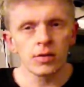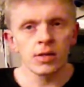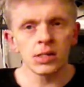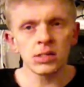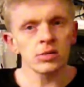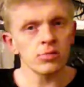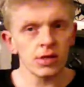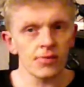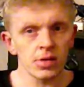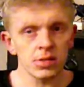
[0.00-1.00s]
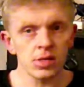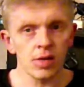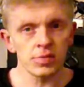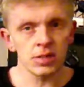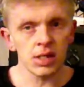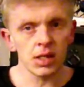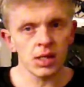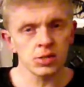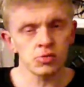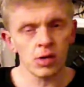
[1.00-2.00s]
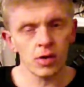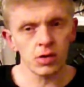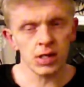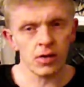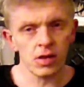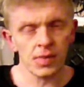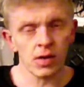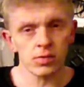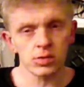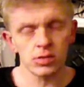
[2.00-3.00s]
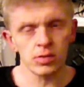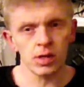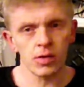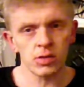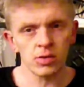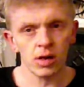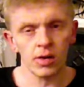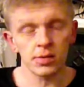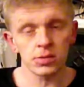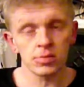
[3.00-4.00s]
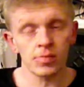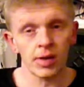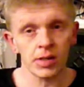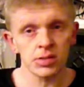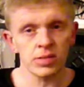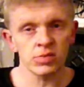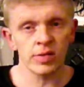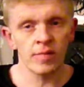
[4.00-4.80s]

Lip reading: This is all different times I did this while I was out and about going to clients' places.